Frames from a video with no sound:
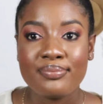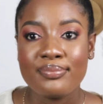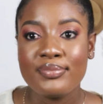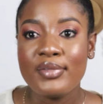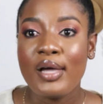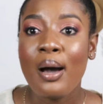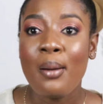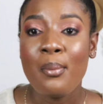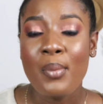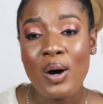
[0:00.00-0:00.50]

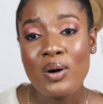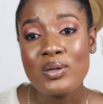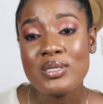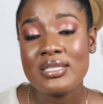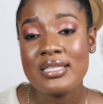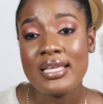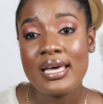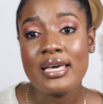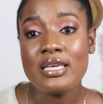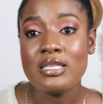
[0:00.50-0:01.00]
The
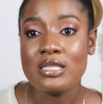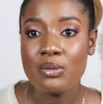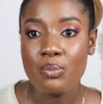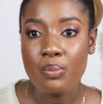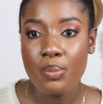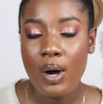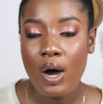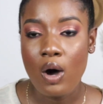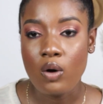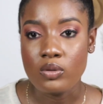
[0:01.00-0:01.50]
amount there is
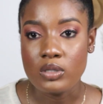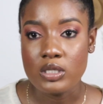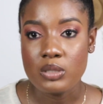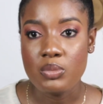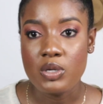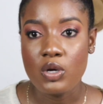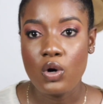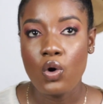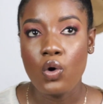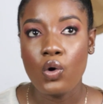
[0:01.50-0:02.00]
in pounds,
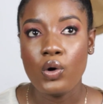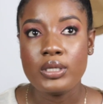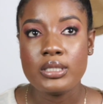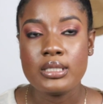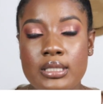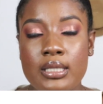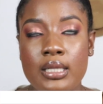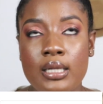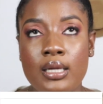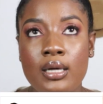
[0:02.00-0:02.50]

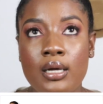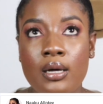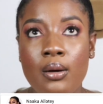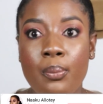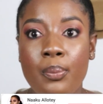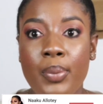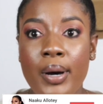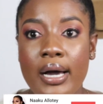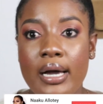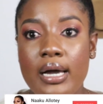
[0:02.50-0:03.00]
because
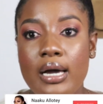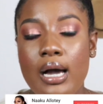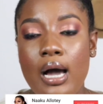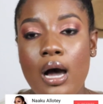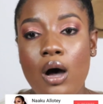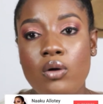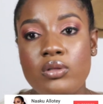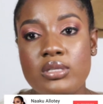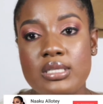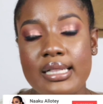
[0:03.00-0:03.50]
the bank
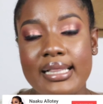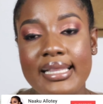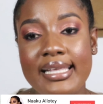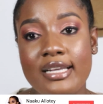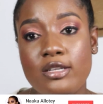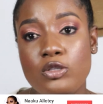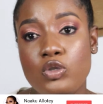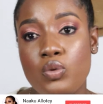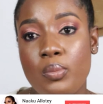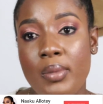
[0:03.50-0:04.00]
account
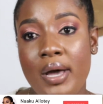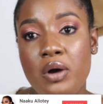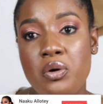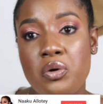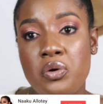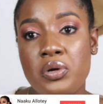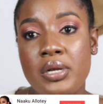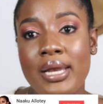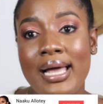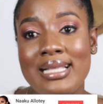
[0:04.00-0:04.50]
linked to my
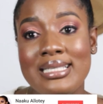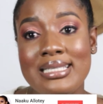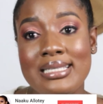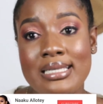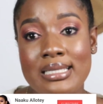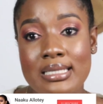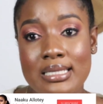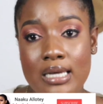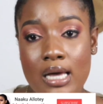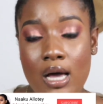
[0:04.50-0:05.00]
Google
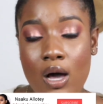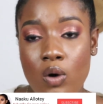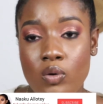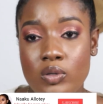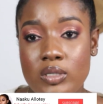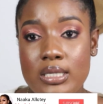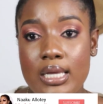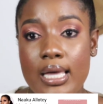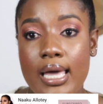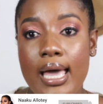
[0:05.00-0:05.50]
AdSense
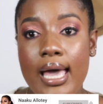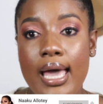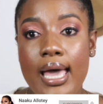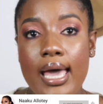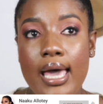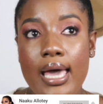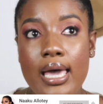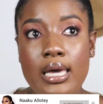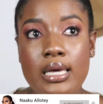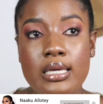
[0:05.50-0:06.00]
account
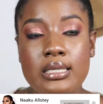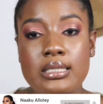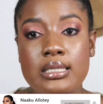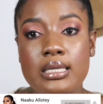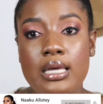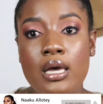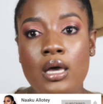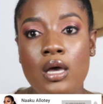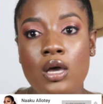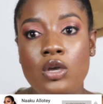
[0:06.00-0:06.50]
is
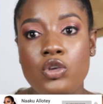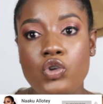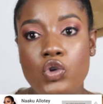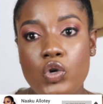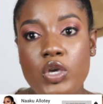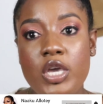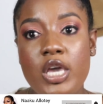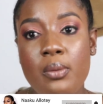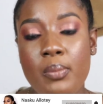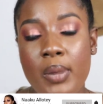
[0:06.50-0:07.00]
a
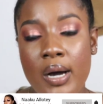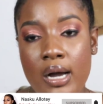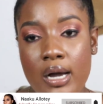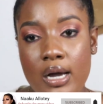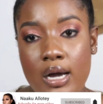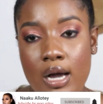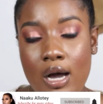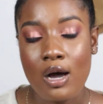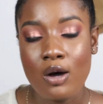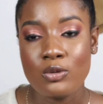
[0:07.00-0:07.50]
U K
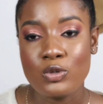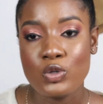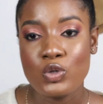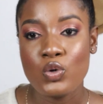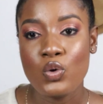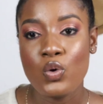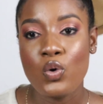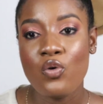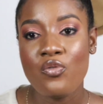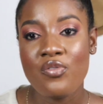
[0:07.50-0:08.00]
bank account.
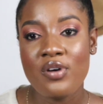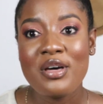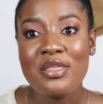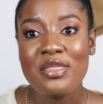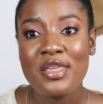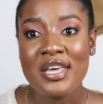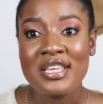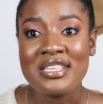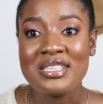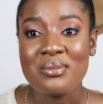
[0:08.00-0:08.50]
So over
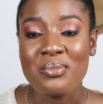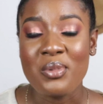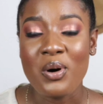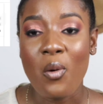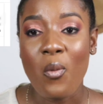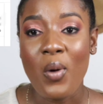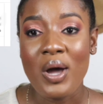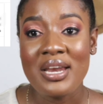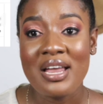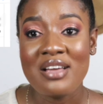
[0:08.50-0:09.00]
there it's
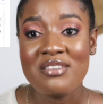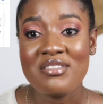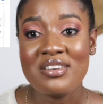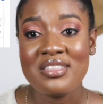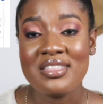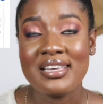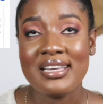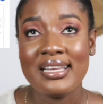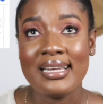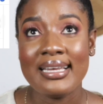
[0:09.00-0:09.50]
about one
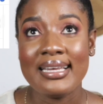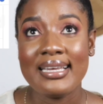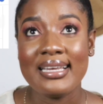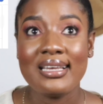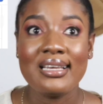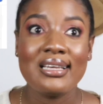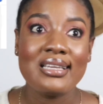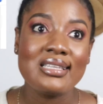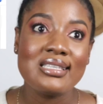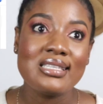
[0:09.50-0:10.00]
hundred
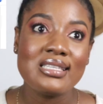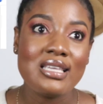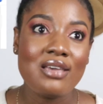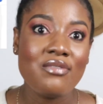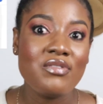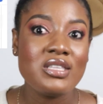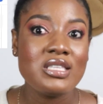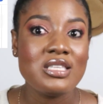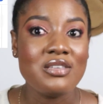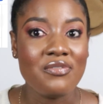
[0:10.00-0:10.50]

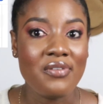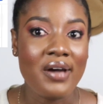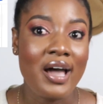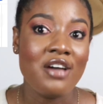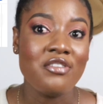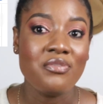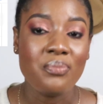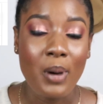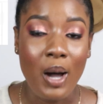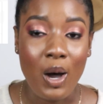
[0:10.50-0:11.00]

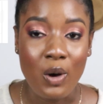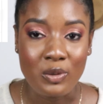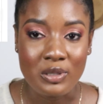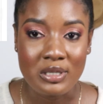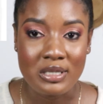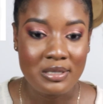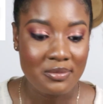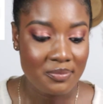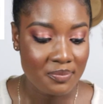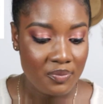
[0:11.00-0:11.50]
seventy-five
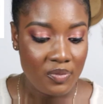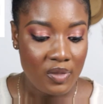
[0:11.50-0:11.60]
pounds.